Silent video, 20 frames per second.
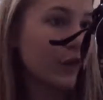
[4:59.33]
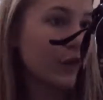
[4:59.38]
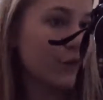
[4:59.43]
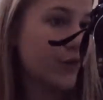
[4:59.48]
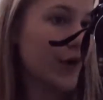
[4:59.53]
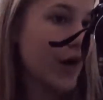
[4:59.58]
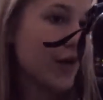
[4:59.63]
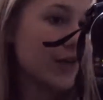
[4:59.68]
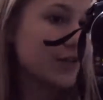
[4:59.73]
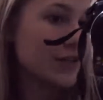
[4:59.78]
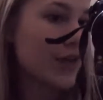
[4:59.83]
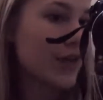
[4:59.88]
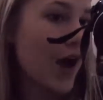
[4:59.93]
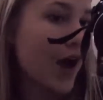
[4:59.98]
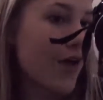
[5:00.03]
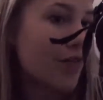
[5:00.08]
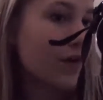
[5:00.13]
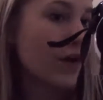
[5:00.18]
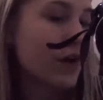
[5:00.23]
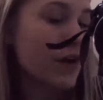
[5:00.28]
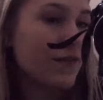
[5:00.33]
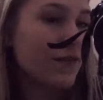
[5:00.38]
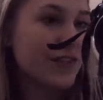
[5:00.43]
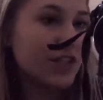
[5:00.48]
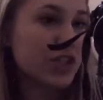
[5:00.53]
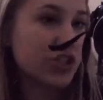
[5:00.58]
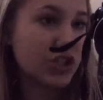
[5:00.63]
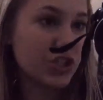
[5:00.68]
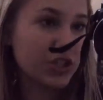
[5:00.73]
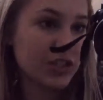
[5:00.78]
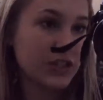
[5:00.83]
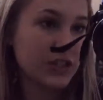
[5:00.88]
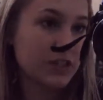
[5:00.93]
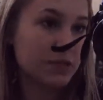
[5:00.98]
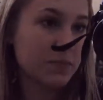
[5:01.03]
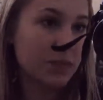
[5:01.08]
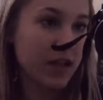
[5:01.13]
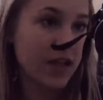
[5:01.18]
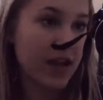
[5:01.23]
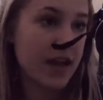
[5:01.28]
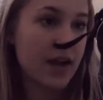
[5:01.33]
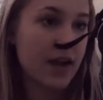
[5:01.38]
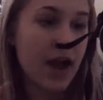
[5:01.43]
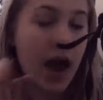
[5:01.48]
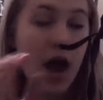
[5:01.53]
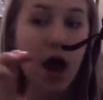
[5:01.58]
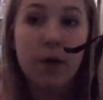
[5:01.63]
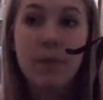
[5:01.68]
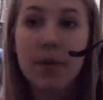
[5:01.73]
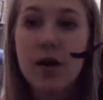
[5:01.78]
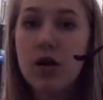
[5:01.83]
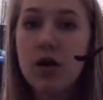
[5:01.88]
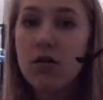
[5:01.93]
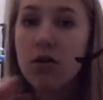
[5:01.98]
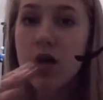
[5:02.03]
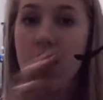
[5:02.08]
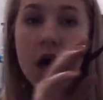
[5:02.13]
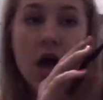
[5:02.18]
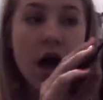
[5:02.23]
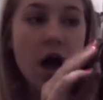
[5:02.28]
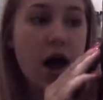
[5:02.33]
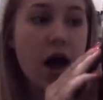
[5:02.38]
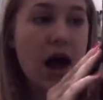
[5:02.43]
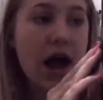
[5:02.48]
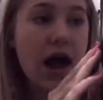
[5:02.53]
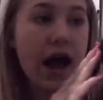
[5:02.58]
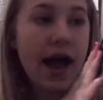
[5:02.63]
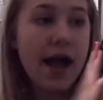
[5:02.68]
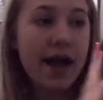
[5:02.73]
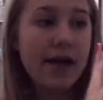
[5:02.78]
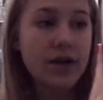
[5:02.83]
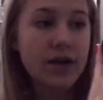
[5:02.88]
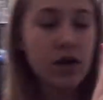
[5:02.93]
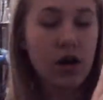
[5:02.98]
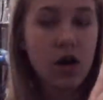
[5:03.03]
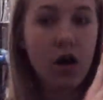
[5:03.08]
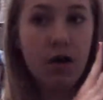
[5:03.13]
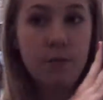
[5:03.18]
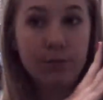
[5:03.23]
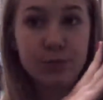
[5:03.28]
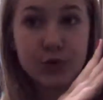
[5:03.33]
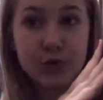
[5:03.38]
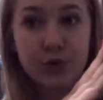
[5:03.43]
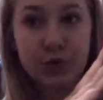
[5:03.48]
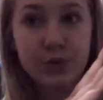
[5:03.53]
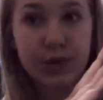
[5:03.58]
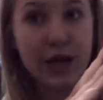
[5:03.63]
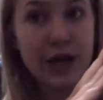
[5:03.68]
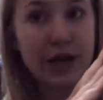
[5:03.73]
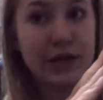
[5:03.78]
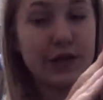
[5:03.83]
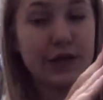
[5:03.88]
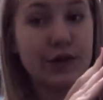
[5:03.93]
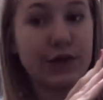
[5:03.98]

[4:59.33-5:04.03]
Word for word: you guys, I thought of a genius plan. How about I um, do an e